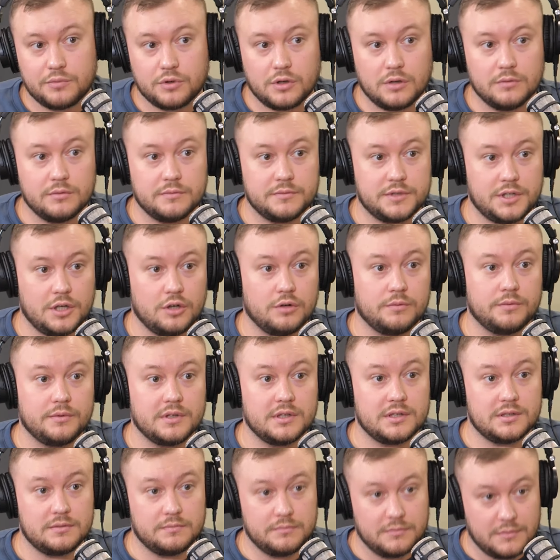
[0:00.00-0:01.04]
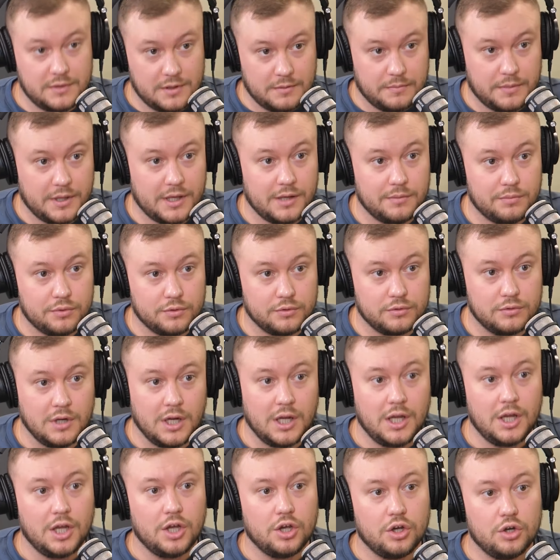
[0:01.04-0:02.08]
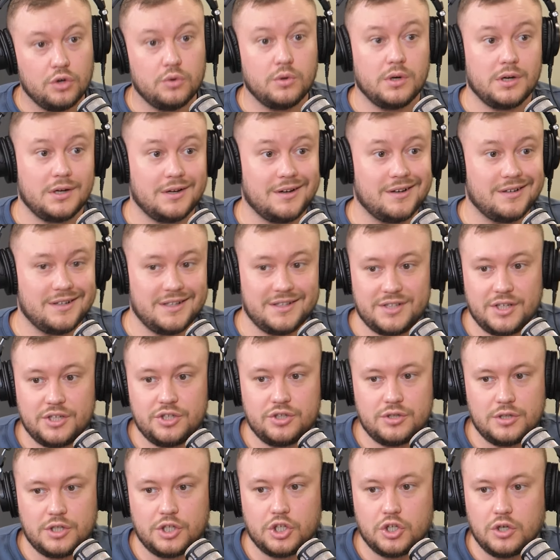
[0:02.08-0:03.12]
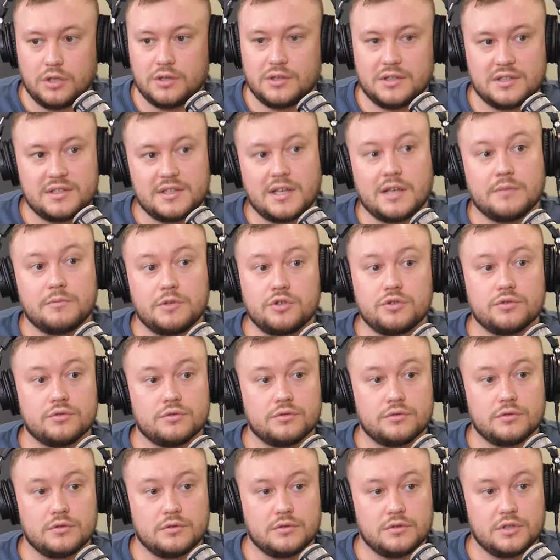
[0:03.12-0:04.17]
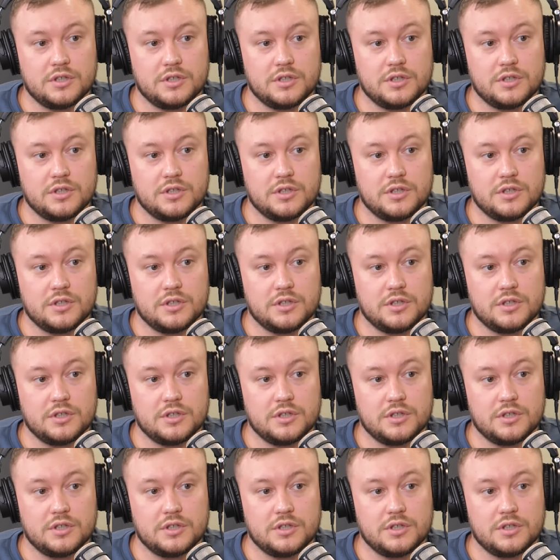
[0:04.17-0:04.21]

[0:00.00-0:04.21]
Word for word: problems, helping the, the people who are essentially got the same issues,